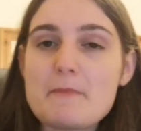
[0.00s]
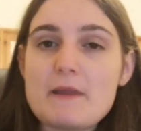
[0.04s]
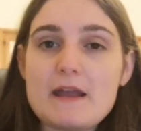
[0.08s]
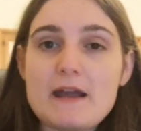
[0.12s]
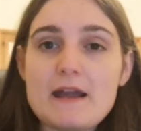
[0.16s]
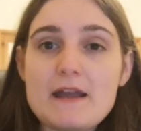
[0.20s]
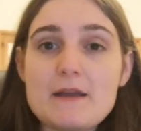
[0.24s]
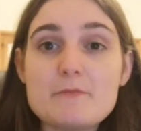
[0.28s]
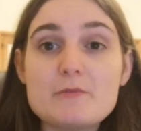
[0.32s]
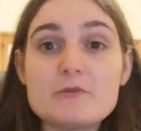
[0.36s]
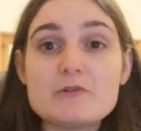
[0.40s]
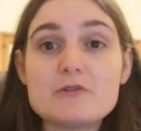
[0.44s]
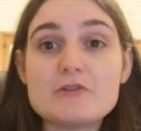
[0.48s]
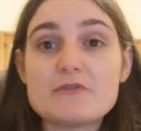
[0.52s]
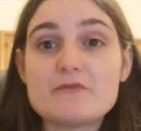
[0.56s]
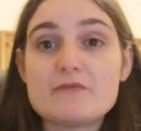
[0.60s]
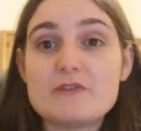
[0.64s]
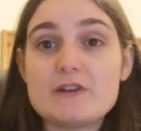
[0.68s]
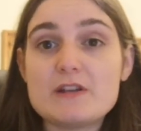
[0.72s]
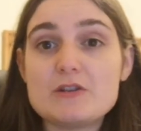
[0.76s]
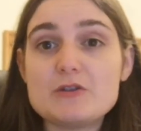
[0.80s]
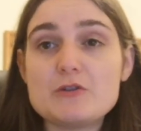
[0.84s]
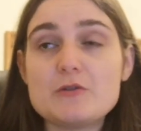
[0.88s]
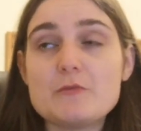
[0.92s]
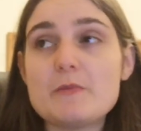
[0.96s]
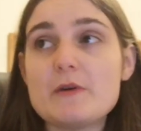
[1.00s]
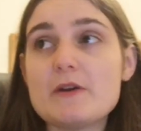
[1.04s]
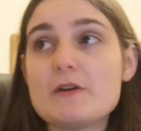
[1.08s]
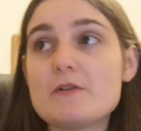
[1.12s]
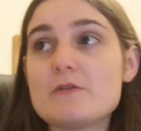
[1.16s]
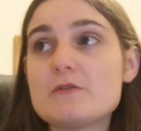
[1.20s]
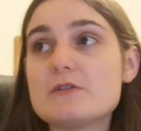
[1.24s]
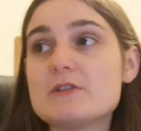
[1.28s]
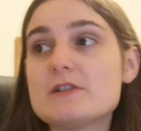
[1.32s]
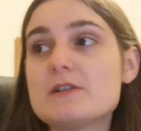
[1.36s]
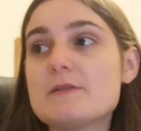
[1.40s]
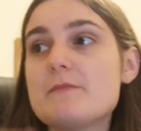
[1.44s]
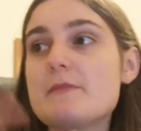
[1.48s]
be able to read your
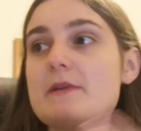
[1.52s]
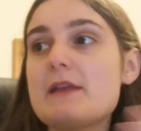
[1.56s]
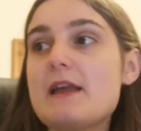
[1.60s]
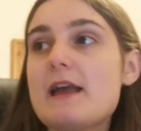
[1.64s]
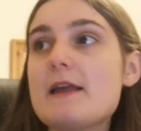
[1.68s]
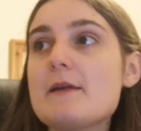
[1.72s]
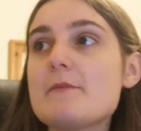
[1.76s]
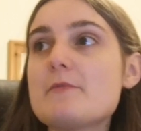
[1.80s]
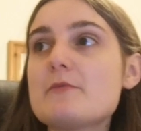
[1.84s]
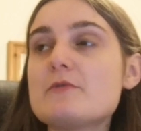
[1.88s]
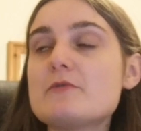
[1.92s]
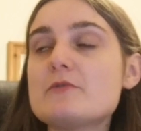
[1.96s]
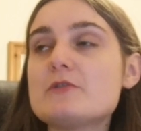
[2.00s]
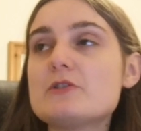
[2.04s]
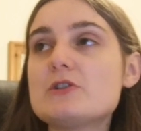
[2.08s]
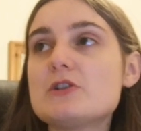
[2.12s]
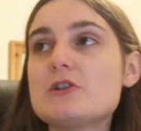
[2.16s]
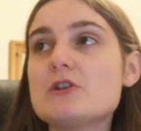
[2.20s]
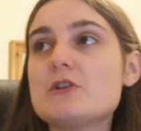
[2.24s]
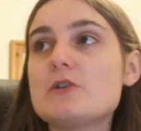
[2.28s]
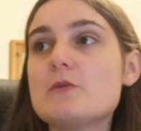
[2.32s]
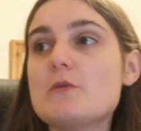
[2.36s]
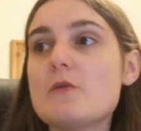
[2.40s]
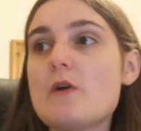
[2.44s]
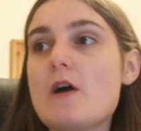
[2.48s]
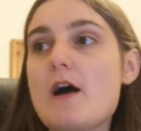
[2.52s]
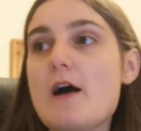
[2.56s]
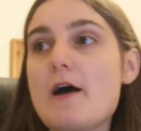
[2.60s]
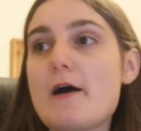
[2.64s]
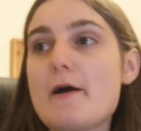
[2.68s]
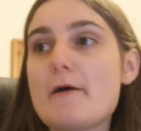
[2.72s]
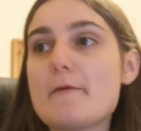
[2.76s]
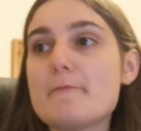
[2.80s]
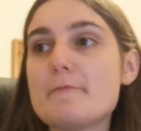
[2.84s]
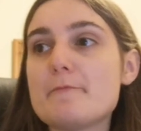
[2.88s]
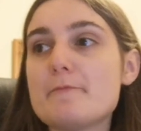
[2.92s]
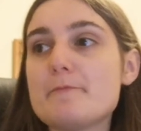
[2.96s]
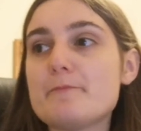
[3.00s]
bills, to be able to
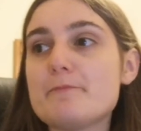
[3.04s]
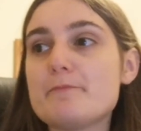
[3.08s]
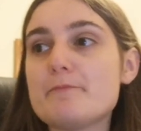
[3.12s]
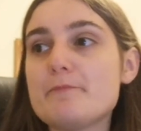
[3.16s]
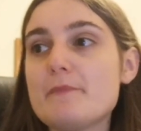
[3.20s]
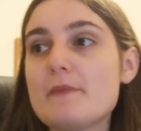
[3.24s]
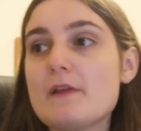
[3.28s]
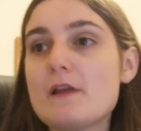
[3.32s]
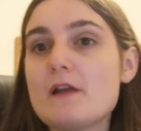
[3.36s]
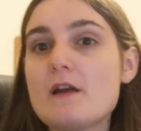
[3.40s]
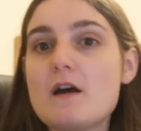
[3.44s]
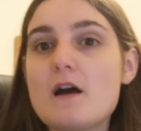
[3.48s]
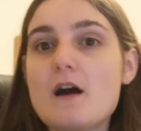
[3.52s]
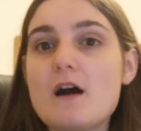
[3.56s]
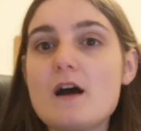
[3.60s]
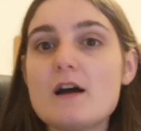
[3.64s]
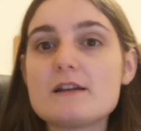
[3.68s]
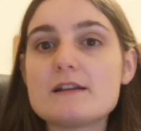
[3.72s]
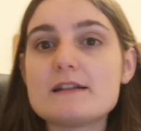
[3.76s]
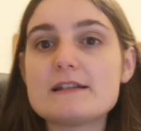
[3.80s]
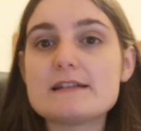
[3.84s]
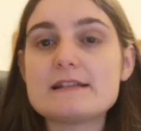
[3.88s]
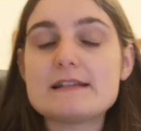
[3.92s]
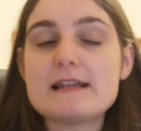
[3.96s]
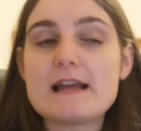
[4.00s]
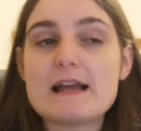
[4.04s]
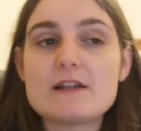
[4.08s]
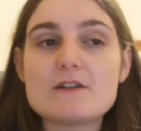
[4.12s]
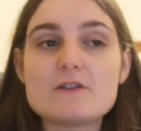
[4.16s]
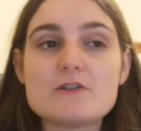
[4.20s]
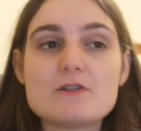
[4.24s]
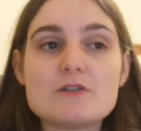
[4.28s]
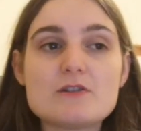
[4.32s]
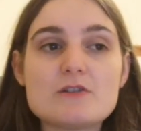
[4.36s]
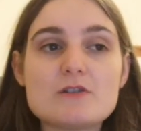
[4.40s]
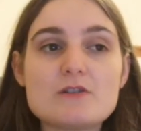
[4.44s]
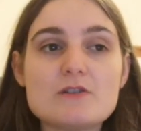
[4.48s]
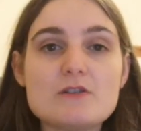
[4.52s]

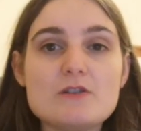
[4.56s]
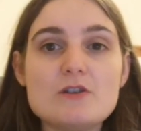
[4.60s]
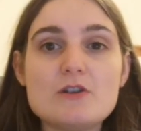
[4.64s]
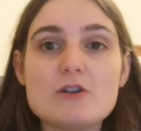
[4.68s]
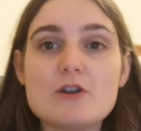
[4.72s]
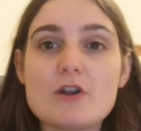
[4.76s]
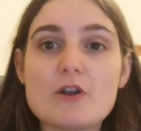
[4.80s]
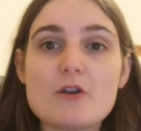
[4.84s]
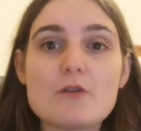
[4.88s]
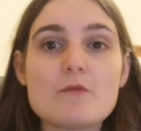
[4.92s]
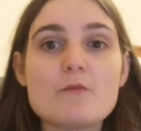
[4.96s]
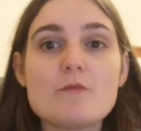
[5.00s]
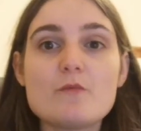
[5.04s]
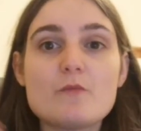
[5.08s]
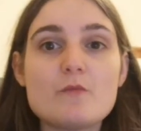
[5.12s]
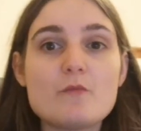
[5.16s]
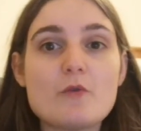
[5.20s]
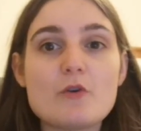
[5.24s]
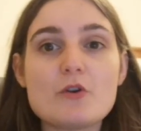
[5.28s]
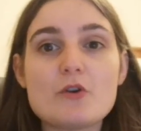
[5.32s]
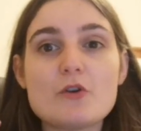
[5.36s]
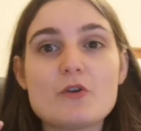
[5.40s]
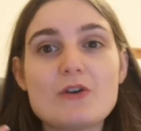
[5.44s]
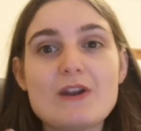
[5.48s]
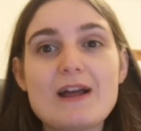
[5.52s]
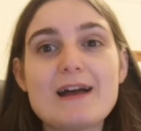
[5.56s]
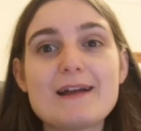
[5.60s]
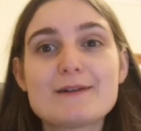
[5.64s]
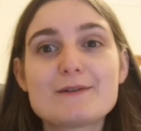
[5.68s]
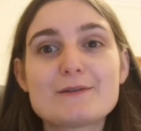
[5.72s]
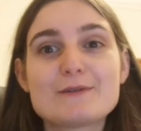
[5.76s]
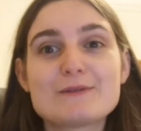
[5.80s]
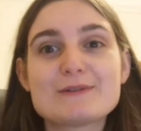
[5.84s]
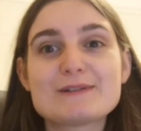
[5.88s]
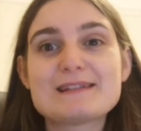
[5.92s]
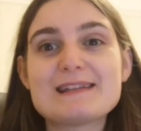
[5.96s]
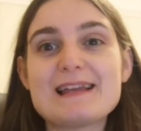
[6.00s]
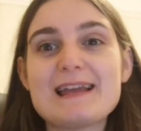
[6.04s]
understand, what your
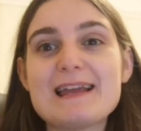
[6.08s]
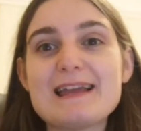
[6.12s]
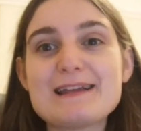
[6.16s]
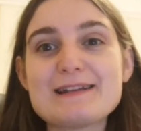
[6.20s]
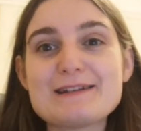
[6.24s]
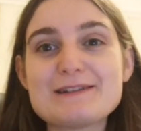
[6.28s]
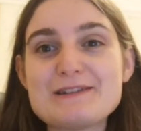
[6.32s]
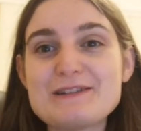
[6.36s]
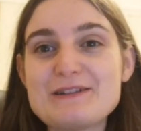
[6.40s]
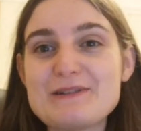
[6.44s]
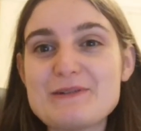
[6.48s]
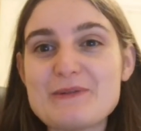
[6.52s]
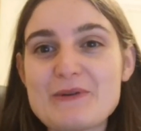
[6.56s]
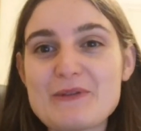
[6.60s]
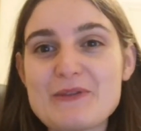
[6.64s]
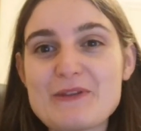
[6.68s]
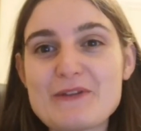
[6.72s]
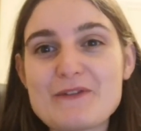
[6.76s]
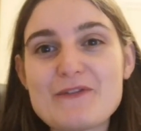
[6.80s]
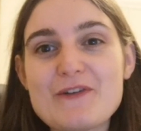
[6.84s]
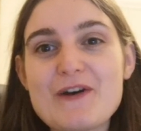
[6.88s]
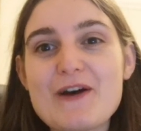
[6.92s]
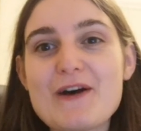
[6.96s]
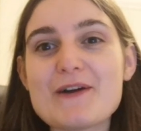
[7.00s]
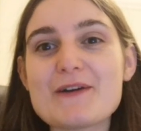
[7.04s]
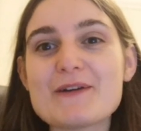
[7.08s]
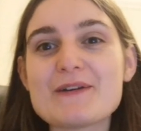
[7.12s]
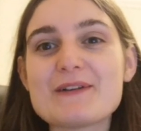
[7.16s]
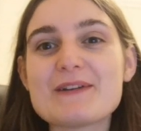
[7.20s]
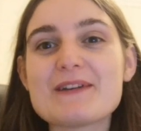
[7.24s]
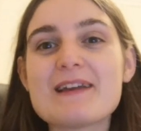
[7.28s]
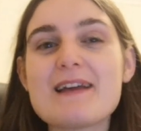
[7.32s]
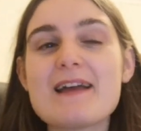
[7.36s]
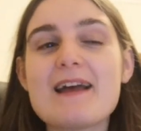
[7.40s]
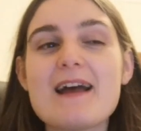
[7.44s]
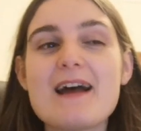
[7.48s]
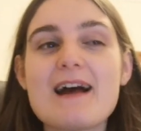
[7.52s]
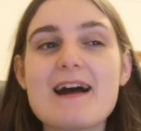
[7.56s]
landlord's saying to you on the
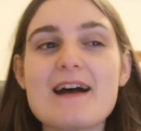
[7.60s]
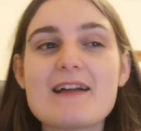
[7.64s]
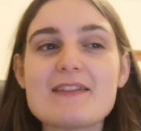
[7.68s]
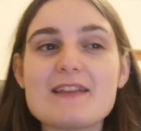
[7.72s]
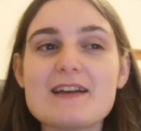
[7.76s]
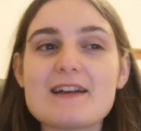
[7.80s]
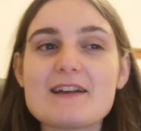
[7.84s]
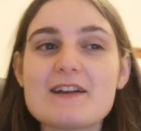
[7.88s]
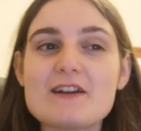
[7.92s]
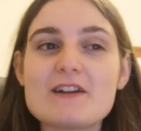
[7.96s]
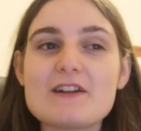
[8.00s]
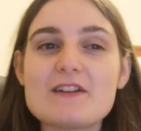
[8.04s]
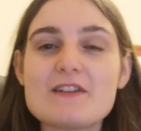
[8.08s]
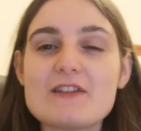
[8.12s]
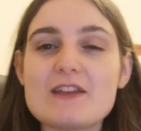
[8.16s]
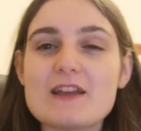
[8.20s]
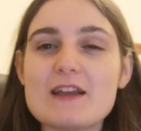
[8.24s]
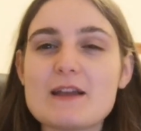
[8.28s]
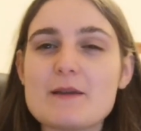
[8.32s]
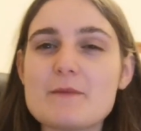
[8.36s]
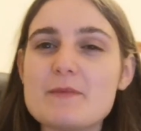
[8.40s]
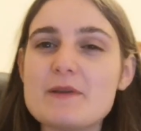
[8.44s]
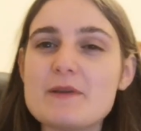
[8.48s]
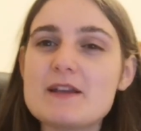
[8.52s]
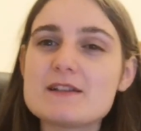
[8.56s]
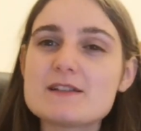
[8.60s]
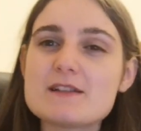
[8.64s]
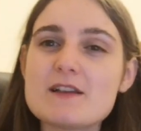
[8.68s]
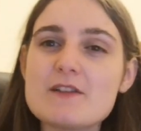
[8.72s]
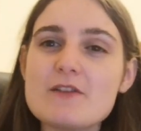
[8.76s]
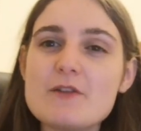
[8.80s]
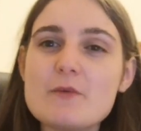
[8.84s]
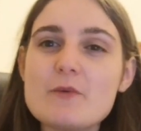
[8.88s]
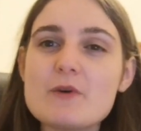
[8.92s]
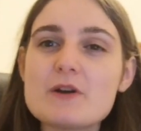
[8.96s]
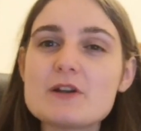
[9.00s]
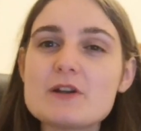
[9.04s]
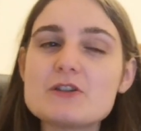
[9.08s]
phone, and that kind of thing. Because
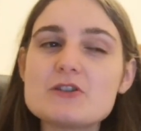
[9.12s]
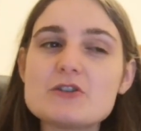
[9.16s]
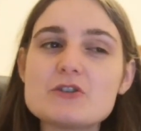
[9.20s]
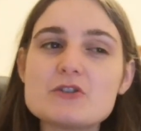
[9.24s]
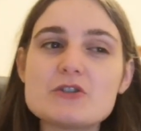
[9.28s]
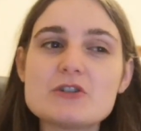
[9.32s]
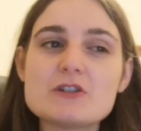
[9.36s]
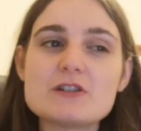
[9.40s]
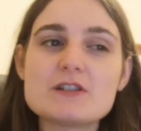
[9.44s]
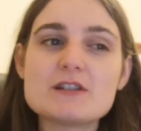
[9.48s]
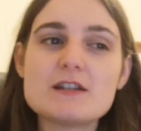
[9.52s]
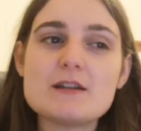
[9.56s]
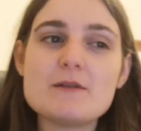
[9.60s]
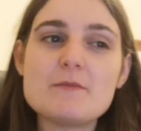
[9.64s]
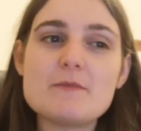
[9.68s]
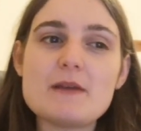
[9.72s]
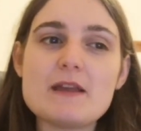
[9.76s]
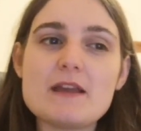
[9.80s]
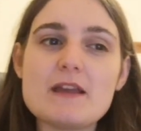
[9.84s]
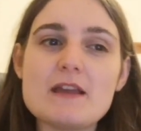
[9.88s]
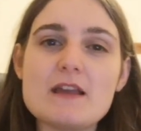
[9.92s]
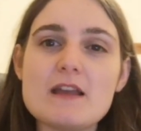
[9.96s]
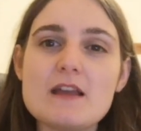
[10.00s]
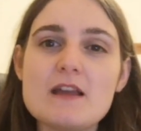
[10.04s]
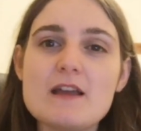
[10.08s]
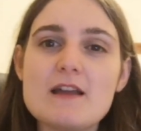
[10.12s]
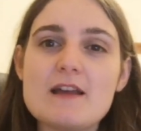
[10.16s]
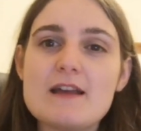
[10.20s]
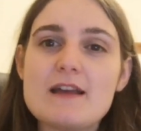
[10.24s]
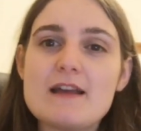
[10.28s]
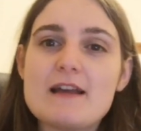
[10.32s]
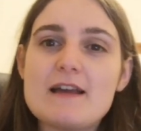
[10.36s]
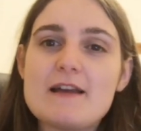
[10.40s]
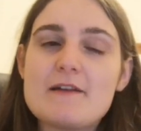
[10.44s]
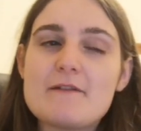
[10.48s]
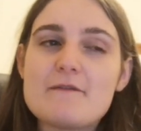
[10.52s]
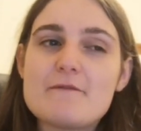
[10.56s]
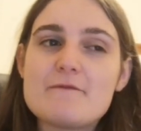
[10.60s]
otherwise, you're just going to be
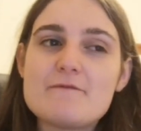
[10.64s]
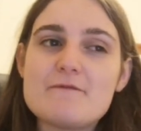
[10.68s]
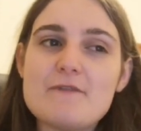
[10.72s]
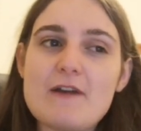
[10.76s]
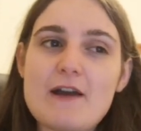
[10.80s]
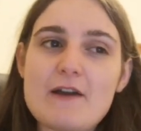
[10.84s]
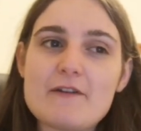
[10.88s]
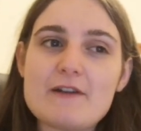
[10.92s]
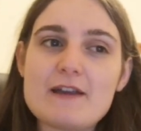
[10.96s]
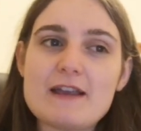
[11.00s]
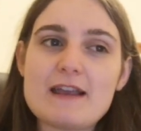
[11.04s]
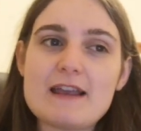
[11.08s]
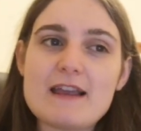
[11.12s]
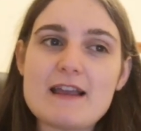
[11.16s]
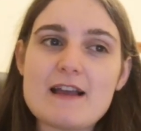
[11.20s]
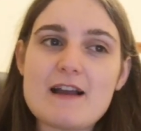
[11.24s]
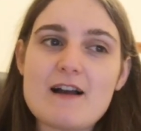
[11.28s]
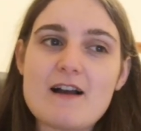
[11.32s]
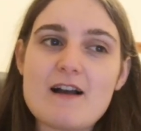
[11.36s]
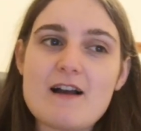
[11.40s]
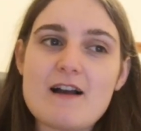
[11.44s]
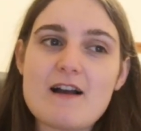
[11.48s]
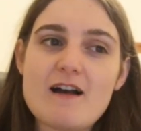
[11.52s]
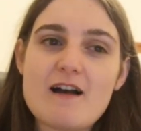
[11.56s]
very